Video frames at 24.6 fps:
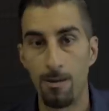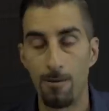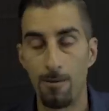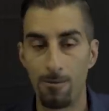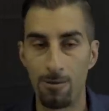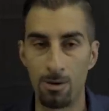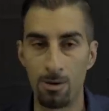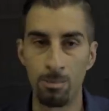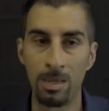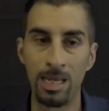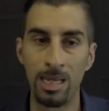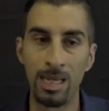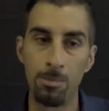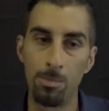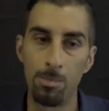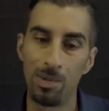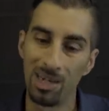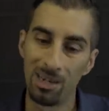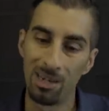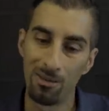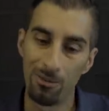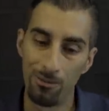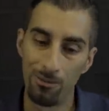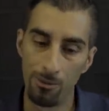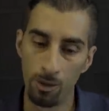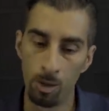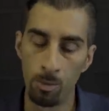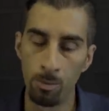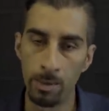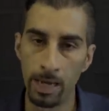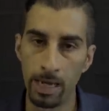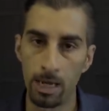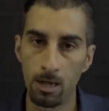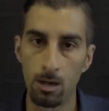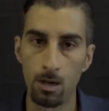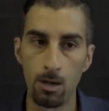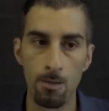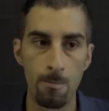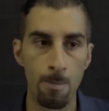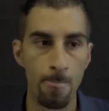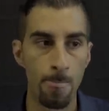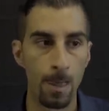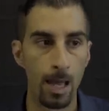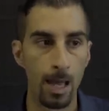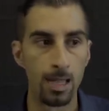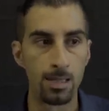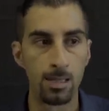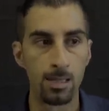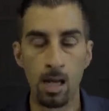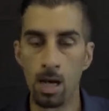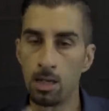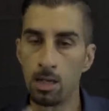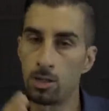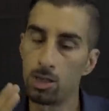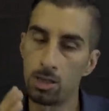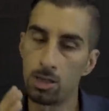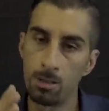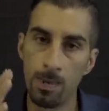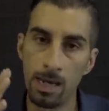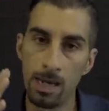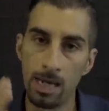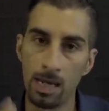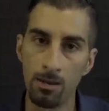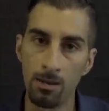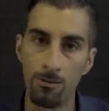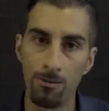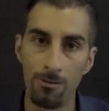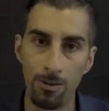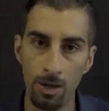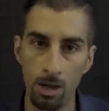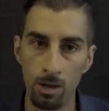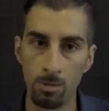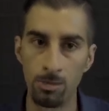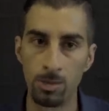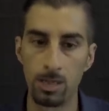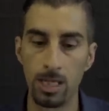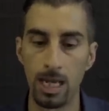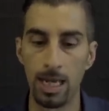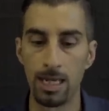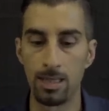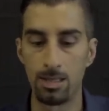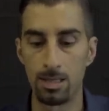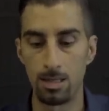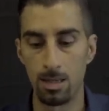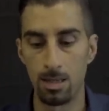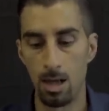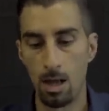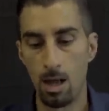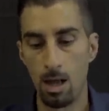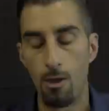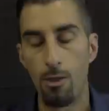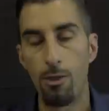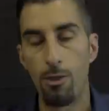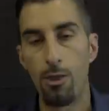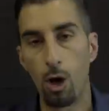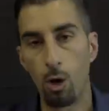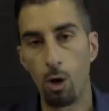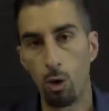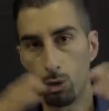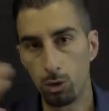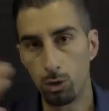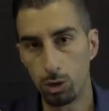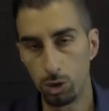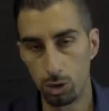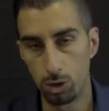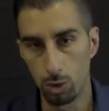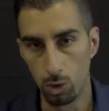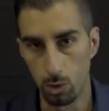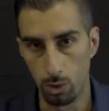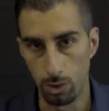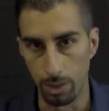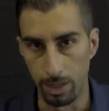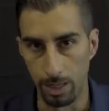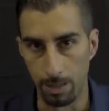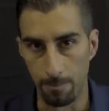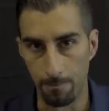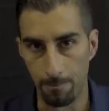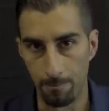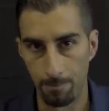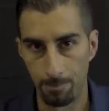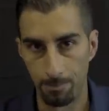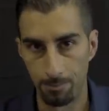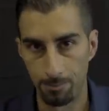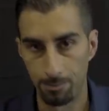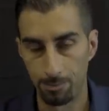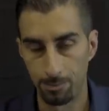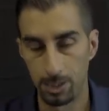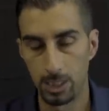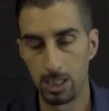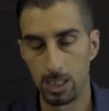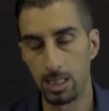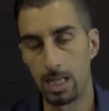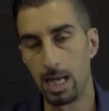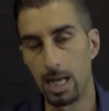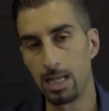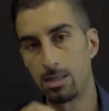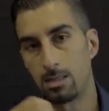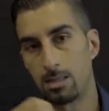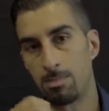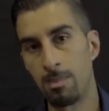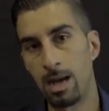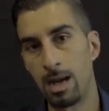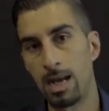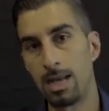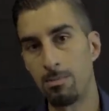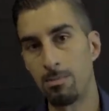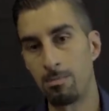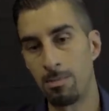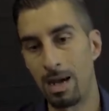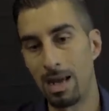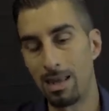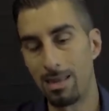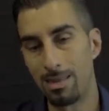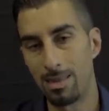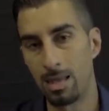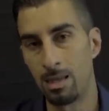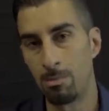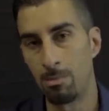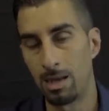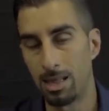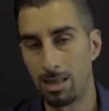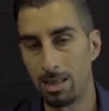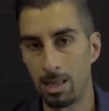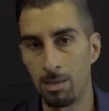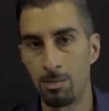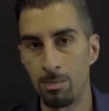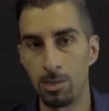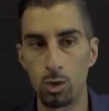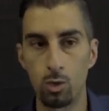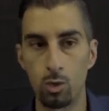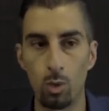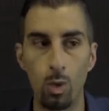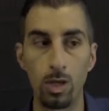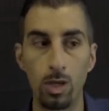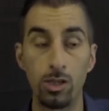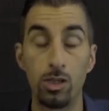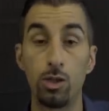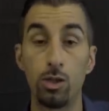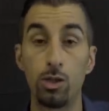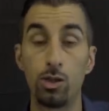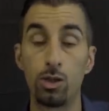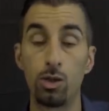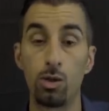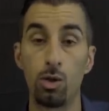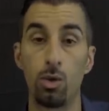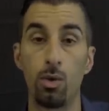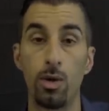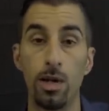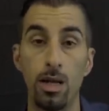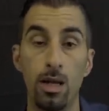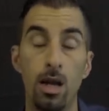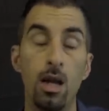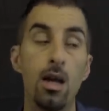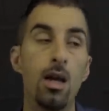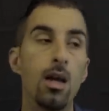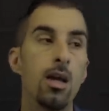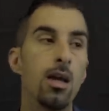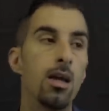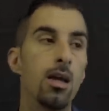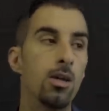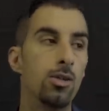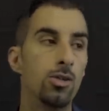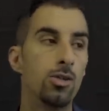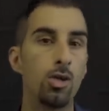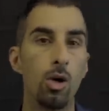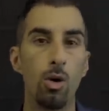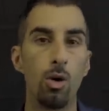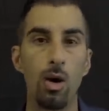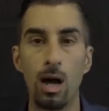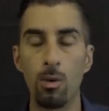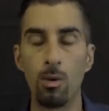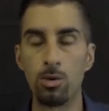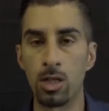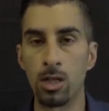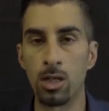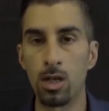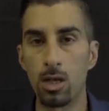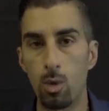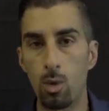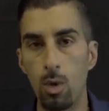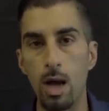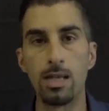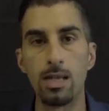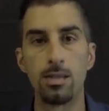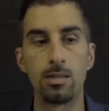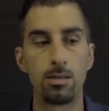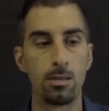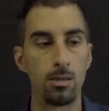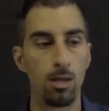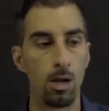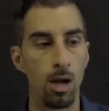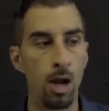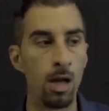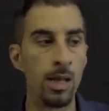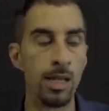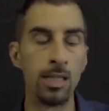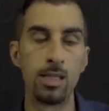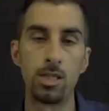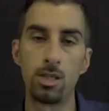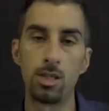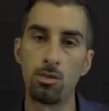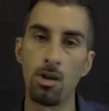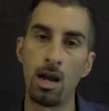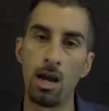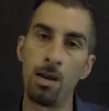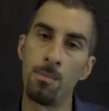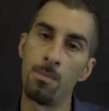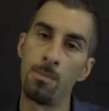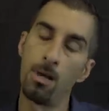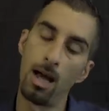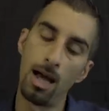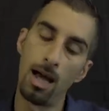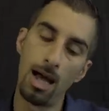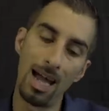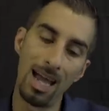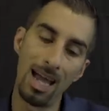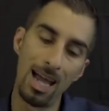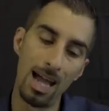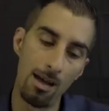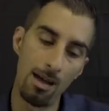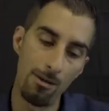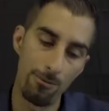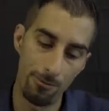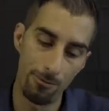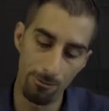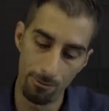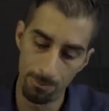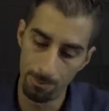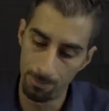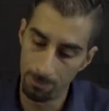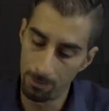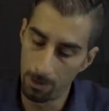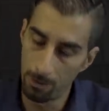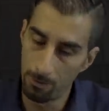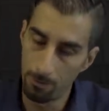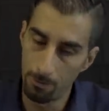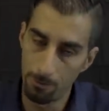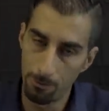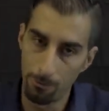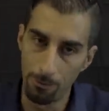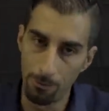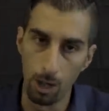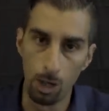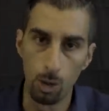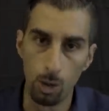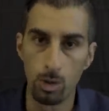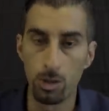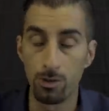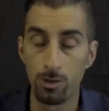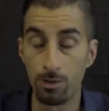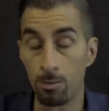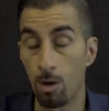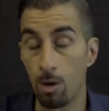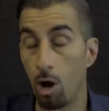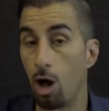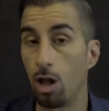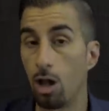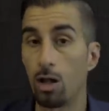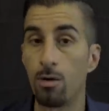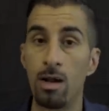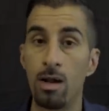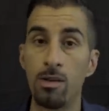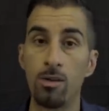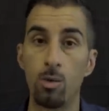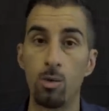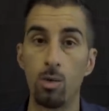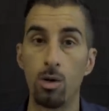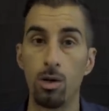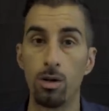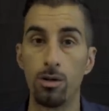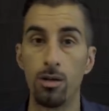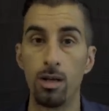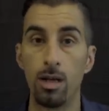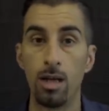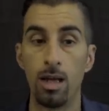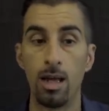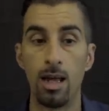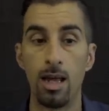For me, being a filmmaker, it's not just making films, it's the whole story. See, that's my, my theme. My theme is what's your story? So I was on a quest. On Instagram, I have followers from all around the world.